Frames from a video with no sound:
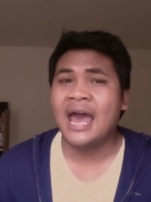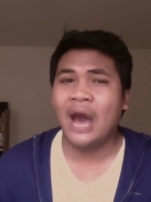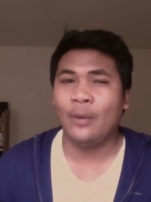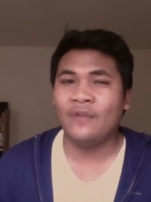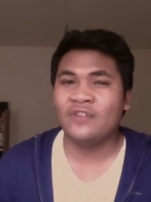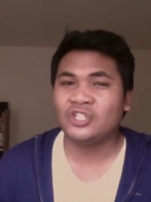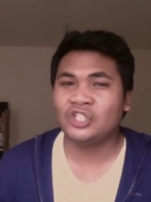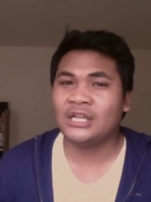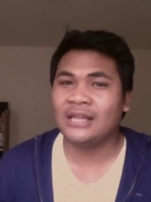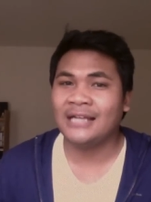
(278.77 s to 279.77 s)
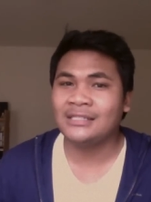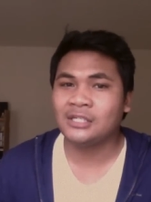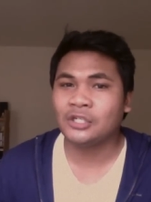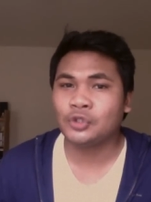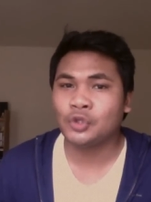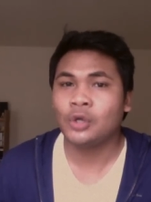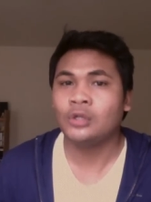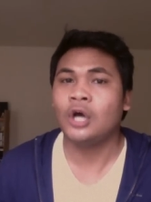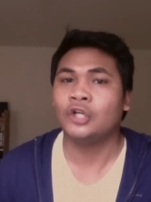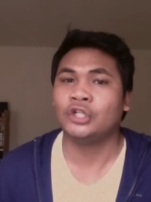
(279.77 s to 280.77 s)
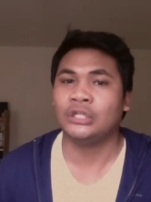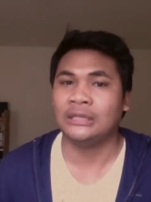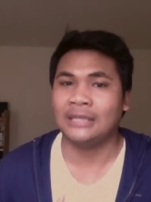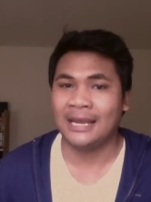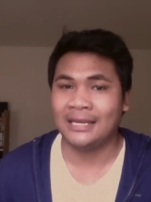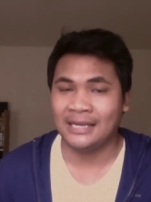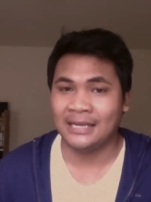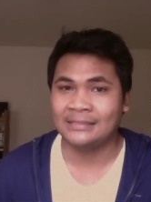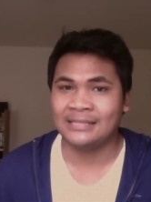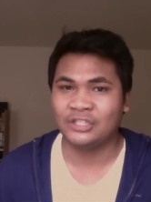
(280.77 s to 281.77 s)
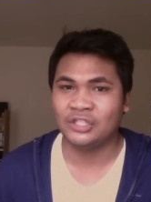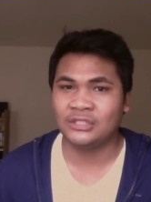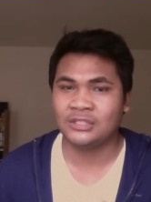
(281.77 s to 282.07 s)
However, she lacks the control on her landings, and she